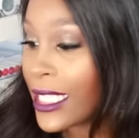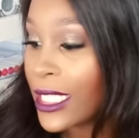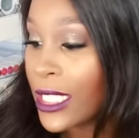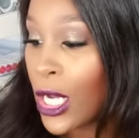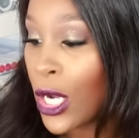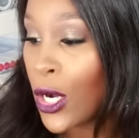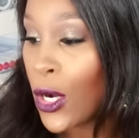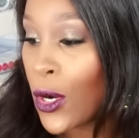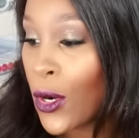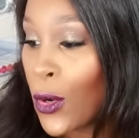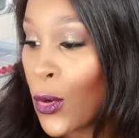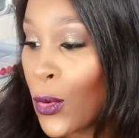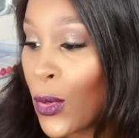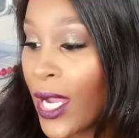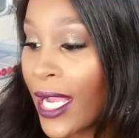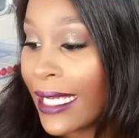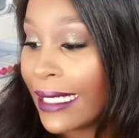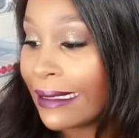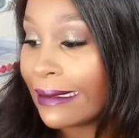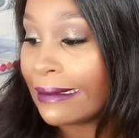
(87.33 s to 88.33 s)

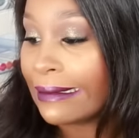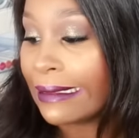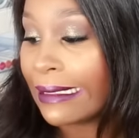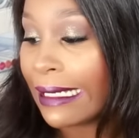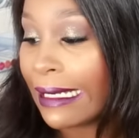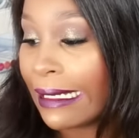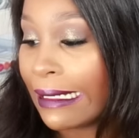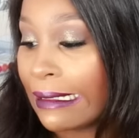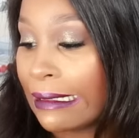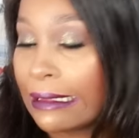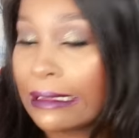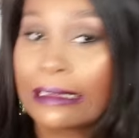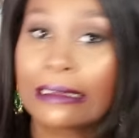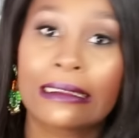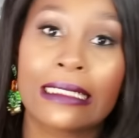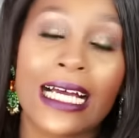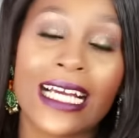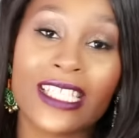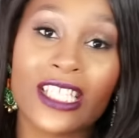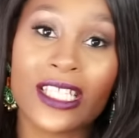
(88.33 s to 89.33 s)
So yeah.
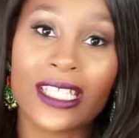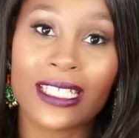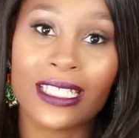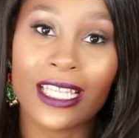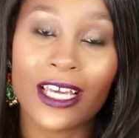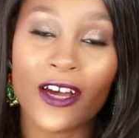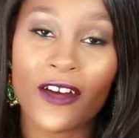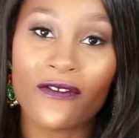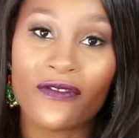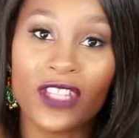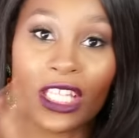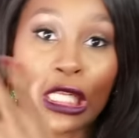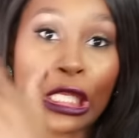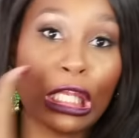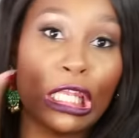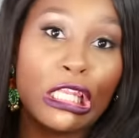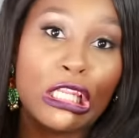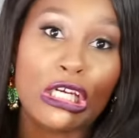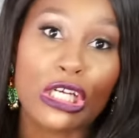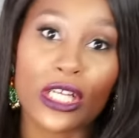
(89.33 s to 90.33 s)
I just love the
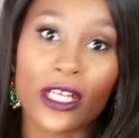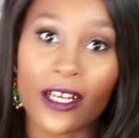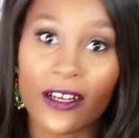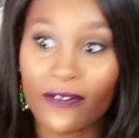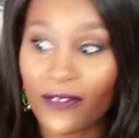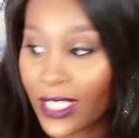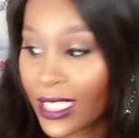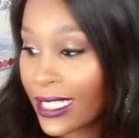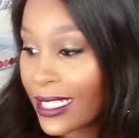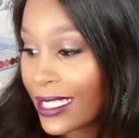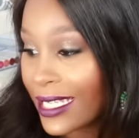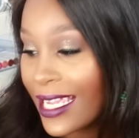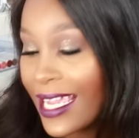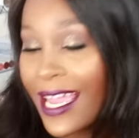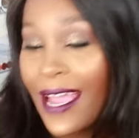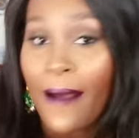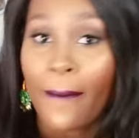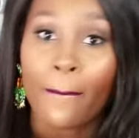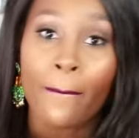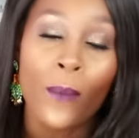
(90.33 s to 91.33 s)
look of it
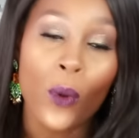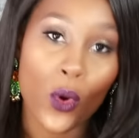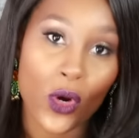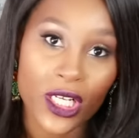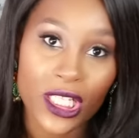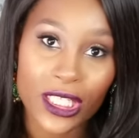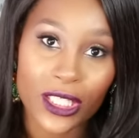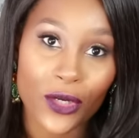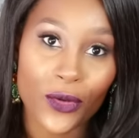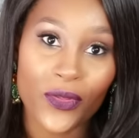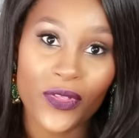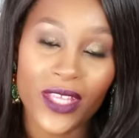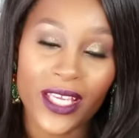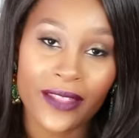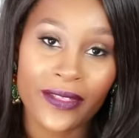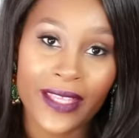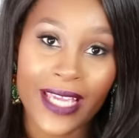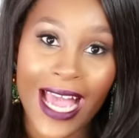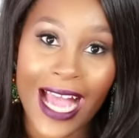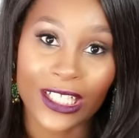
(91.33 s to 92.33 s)
more so
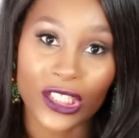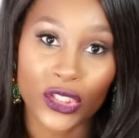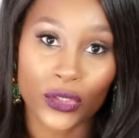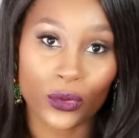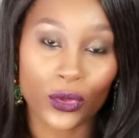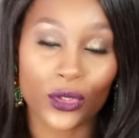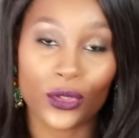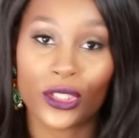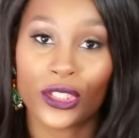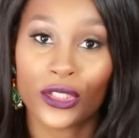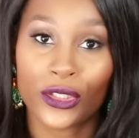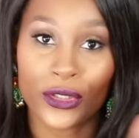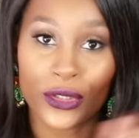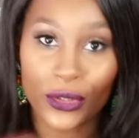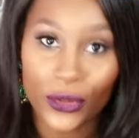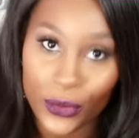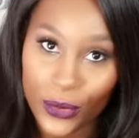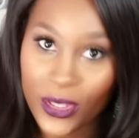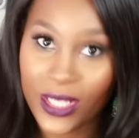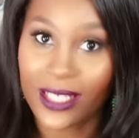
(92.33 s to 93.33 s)
than the actual
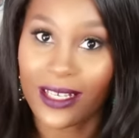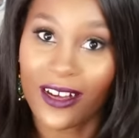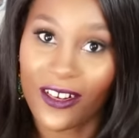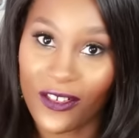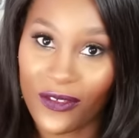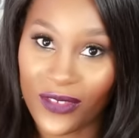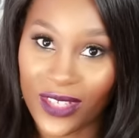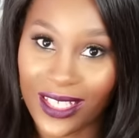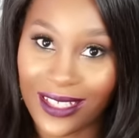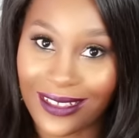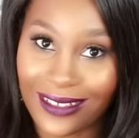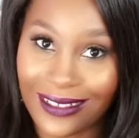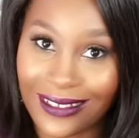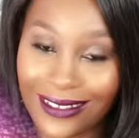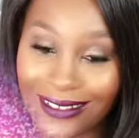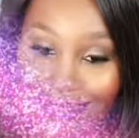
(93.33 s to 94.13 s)
use of it.